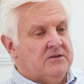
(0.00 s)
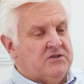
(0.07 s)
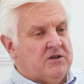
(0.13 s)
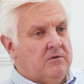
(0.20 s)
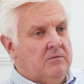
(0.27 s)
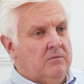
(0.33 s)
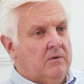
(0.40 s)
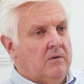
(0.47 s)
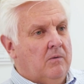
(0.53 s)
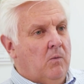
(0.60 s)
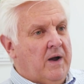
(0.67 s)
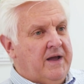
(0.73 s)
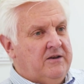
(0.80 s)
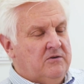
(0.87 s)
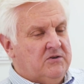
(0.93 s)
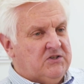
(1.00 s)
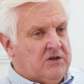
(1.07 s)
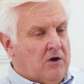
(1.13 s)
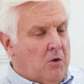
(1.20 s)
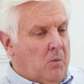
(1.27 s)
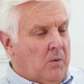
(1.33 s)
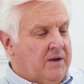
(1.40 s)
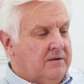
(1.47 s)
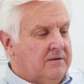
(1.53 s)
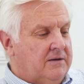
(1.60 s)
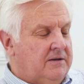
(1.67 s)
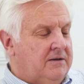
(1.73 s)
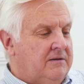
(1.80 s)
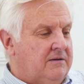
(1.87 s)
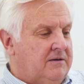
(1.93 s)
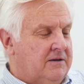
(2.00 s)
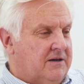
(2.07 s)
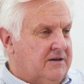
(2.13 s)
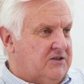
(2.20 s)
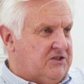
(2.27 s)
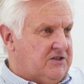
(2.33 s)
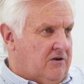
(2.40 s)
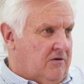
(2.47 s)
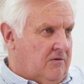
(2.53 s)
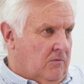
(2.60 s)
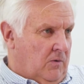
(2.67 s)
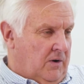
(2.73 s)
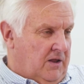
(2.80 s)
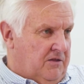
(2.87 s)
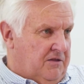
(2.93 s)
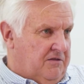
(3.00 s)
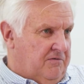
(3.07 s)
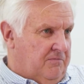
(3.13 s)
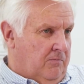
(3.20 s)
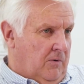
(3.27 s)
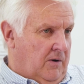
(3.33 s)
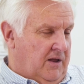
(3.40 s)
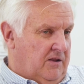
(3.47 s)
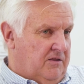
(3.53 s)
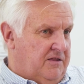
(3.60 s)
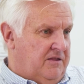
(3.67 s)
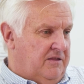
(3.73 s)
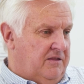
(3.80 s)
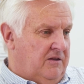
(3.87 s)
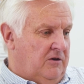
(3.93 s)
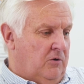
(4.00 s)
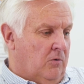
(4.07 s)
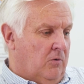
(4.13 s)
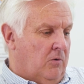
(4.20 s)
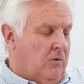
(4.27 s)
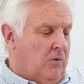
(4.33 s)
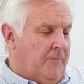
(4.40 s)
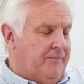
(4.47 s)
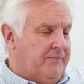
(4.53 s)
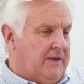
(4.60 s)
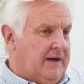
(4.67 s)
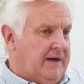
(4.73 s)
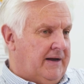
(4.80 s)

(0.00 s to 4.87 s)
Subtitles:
So where do you start? Well, you're going to start with your